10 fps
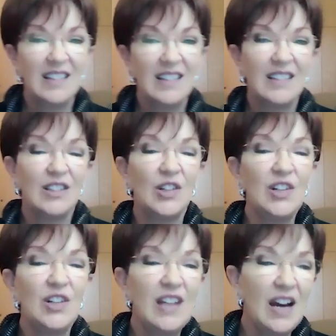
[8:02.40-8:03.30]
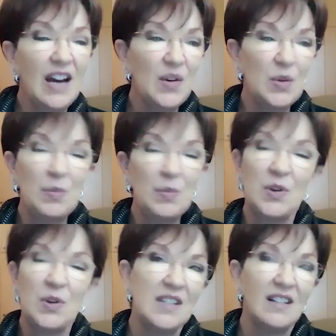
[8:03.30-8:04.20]
Learn how your
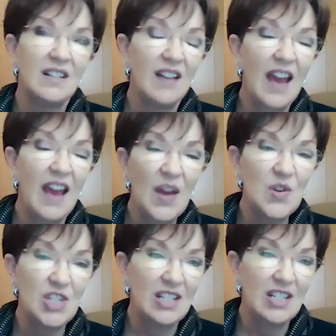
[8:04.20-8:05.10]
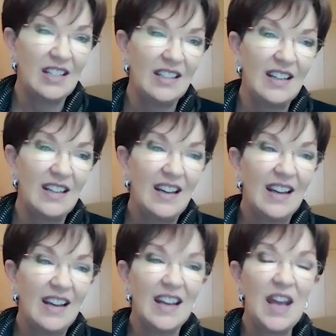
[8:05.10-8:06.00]
personal energy
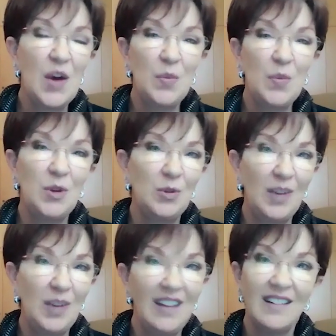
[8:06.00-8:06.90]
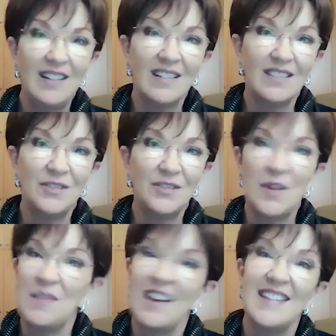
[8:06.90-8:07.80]
can help you heal
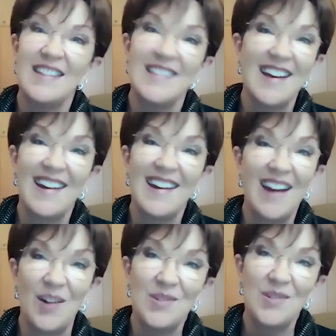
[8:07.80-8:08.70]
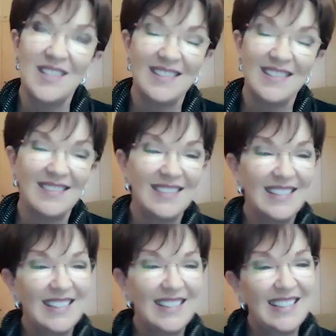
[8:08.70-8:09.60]
from the inside out.
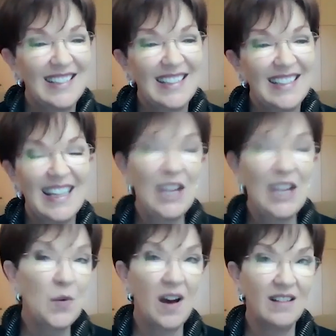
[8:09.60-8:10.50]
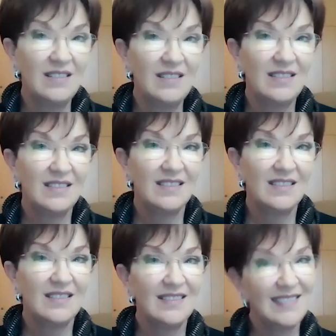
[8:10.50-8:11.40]
Eat well
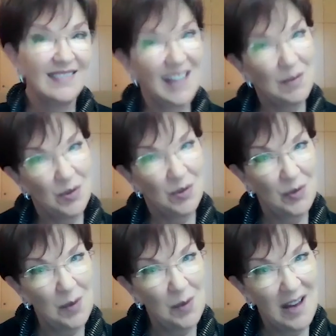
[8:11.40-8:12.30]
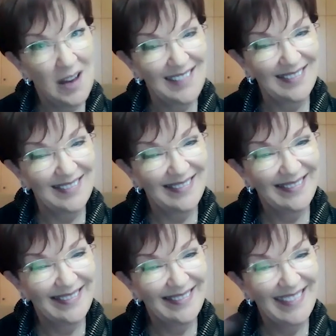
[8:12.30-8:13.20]
and move your body.
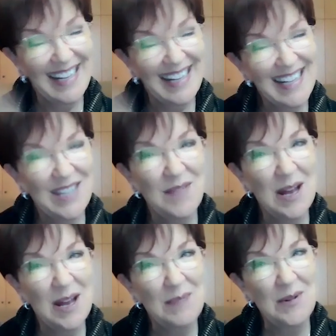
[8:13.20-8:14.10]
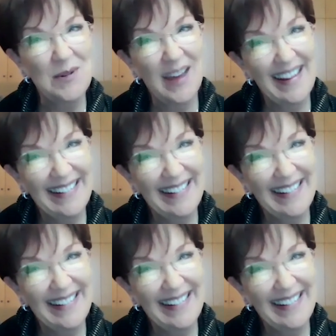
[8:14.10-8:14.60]
Did I sum that up okay?